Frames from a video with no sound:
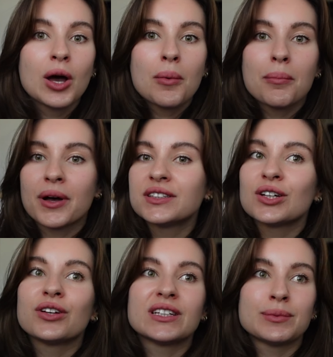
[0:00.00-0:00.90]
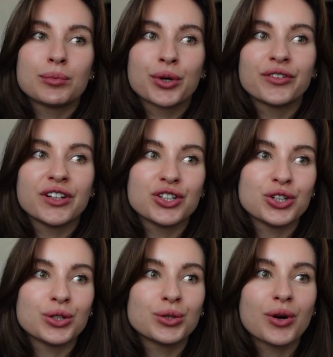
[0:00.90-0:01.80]
Muscle has been proven
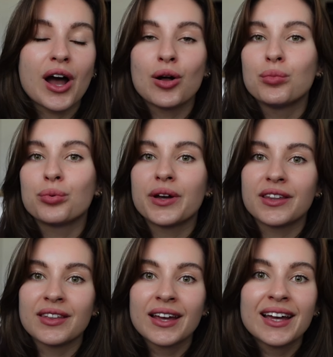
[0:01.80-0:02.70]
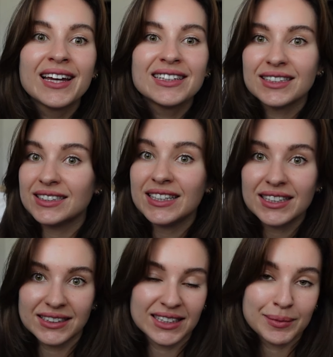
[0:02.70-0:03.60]
to help with
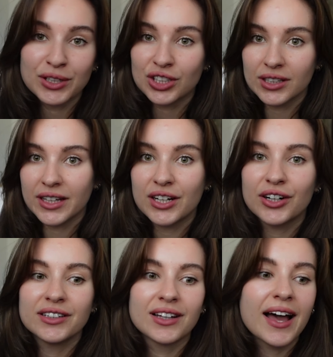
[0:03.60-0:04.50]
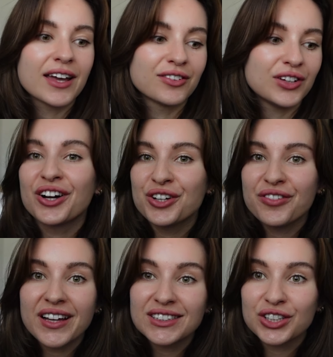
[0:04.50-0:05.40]
disease, especially later in life.
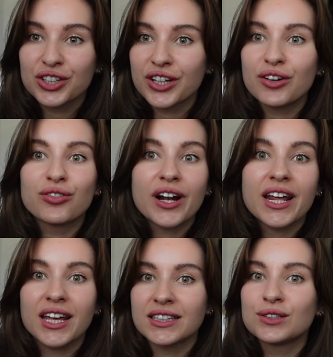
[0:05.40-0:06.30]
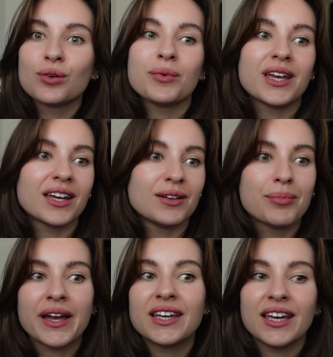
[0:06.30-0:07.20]
Cardiovascular, like running and swimming and
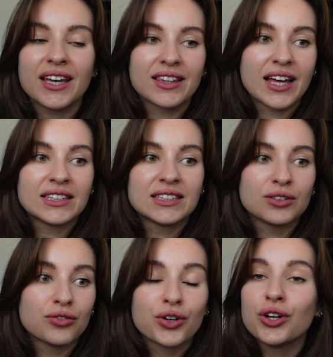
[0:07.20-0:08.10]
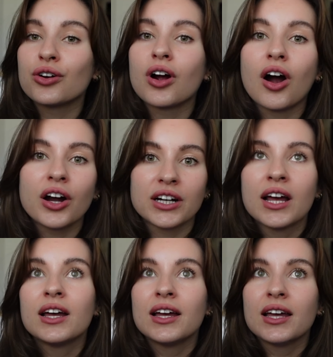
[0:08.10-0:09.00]
biking, that's for your heart.
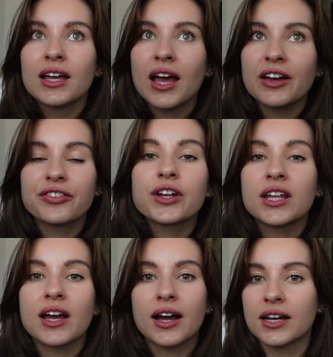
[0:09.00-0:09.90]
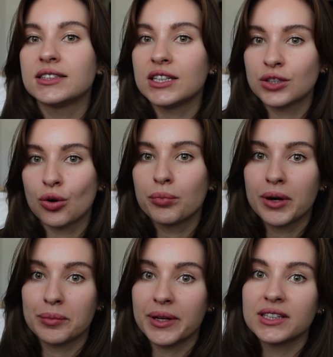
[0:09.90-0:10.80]
Everything has its own
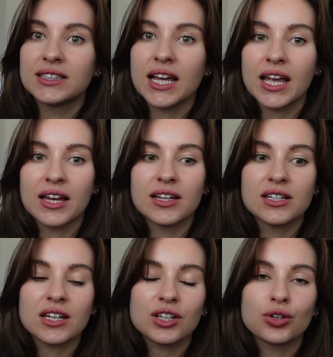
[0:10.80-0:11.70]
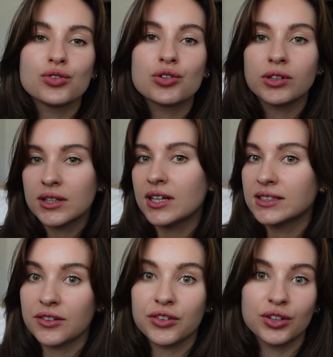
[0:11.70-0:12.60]
purpose, and you know, doing the
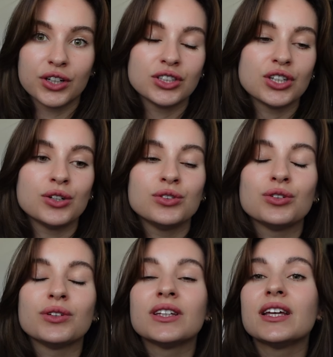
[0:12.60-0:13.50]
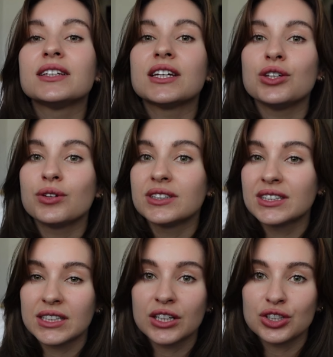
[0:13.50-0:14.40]
things that feel good to you, doing the things that you can
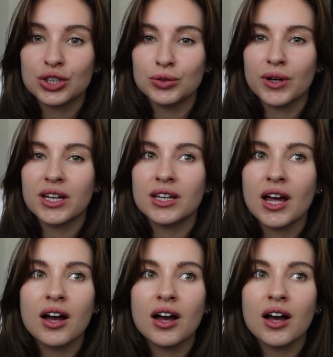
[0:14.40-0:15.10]
stick to, and